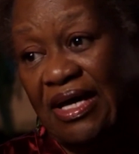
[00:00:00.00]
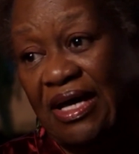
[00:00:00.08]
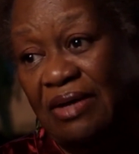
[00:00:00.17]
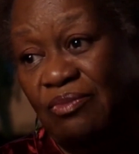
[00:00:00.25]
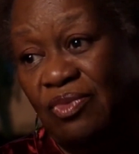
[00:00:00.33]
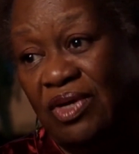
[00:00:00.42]

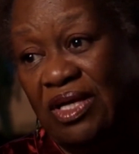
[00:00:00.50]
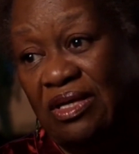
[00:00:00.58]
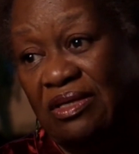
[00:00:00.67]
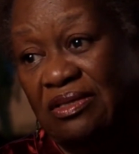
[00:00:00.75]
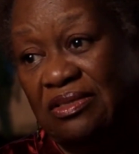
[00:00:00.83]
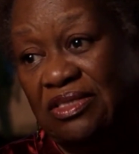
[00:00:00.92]
And
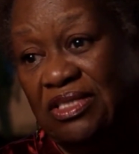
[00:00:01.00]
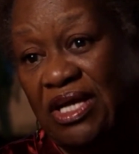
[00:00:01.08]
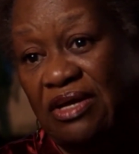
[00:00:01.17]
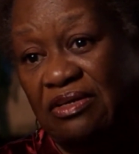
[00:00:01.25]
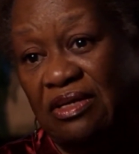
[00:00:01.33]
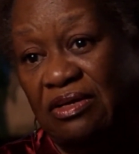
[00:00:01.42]
we
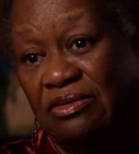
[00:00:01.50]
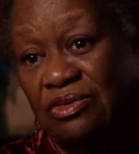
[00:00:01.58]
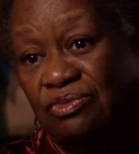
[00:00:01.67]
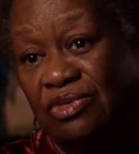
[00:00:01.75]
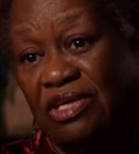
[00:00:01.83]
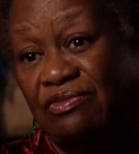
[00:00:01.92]
shared
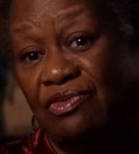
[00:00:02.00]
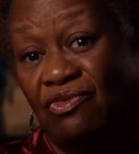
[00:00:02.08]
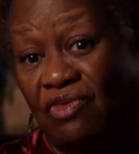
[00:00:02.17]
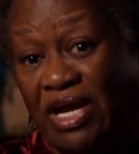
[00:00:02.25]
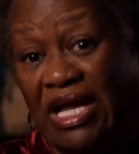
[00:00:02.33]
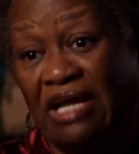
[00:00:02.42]
those. We
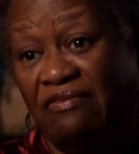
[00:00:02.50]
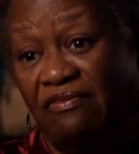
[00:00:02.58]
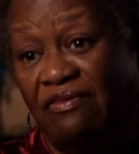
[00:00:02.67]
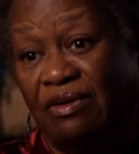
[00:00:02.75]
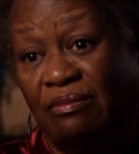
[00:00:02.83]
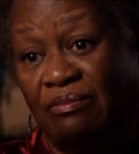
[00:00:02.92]
even read
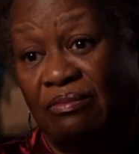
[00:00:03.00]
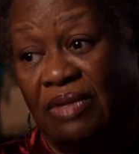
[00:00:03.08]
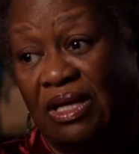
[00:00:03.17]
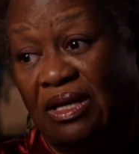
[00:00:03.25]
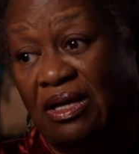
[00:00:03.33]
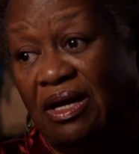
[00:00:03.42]
from
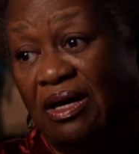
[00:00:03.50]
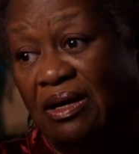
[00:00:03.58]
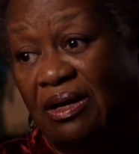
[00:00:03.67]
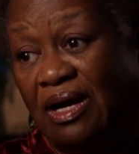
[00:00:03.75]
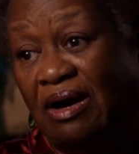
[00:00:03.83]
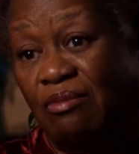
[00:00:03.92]

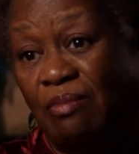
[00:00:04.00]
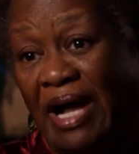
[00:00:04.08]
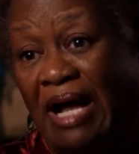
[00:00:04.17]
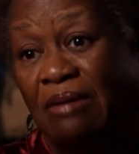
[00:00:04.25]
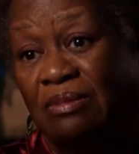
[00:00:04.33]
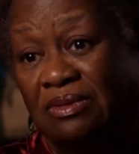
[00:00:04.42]
our
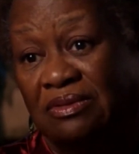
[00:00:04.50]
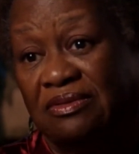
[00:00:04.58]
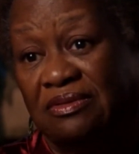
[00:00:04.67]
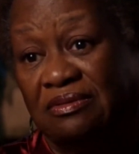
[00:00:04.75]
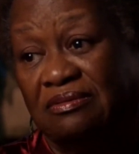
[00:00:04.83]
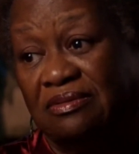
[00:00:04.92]

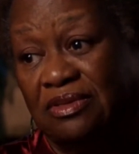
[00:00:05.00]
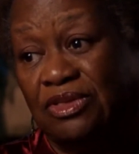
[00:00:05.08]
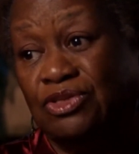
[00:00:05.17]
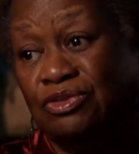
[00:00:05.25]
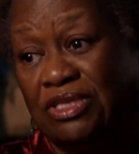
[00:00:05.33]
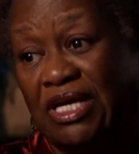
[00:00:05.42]
Bibles, the
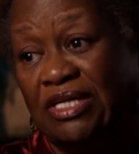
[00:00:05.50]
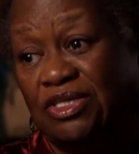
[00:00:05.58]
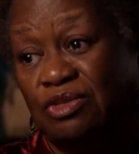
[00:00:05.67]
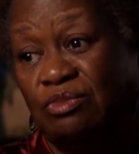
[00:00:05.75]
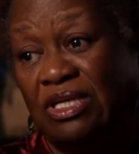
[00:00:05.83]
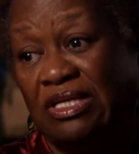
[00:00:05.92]
New
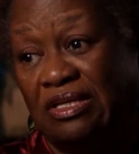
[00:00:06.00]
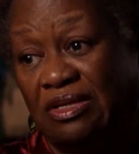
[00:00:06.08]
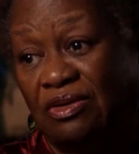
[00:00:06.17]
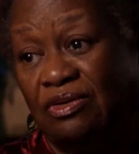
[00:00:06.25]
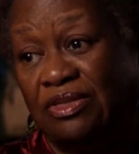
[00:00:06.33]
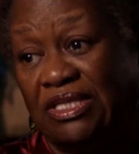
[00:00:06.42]
Testament,
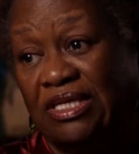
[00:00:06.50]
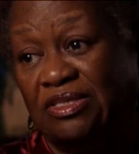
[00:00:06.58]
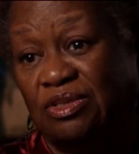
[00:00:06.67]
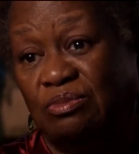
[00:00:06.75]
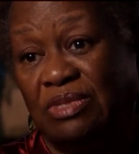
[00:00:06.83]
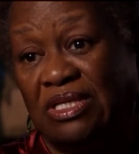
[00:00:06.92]
the Old
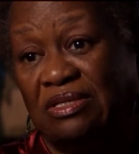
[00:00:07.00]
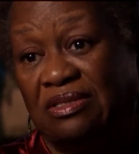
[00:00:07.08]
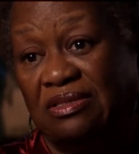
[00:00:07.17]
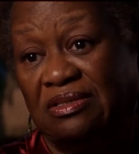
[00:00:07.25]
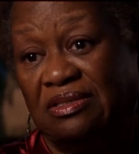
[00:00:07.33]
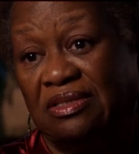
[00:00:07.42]

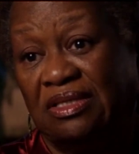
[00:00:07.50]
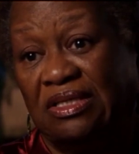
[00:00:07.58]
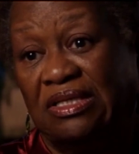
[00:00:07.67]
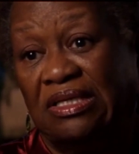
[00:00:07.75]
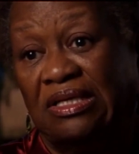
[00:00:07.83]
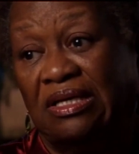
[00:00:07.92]
Testament.
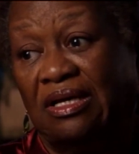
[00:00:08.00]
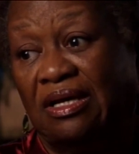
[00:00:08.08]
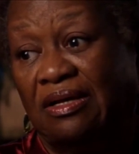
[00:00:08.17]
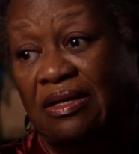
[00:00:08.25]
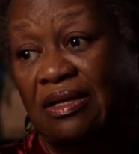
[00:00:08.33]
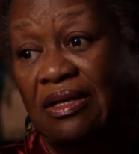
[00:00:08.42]

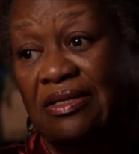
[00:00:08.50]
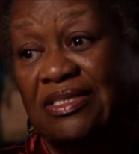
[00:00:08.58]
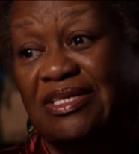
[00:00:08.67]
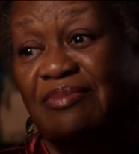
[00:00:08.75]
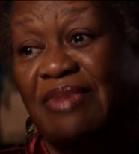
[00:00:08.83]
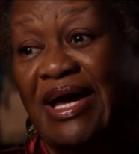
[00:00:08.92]

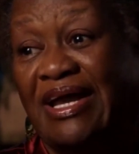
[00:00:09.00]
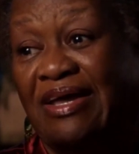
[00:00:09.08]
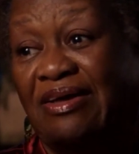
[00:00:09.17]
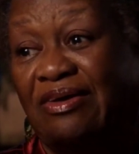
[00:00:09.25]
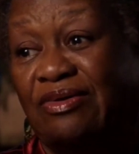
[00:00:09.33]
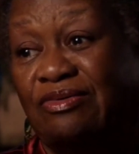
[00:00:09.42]

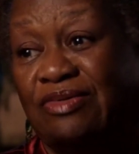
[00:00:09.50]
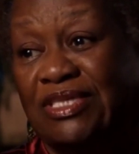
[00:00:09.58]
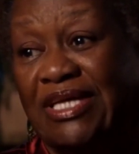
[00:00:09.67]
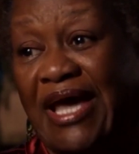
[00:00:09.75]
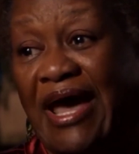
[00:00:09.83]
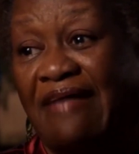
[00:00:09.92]
Somebody who
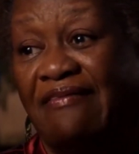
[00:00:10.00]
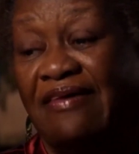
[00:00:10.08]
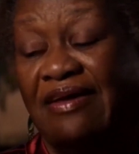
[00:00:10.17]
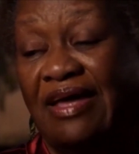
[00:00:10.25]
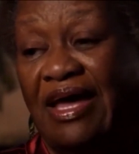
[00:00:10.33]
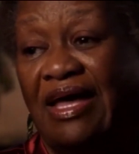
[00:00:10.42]
was
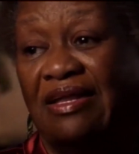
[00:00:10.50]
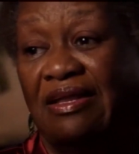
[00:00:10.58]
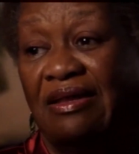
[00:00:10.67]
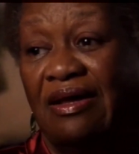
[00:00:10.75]
Catholic had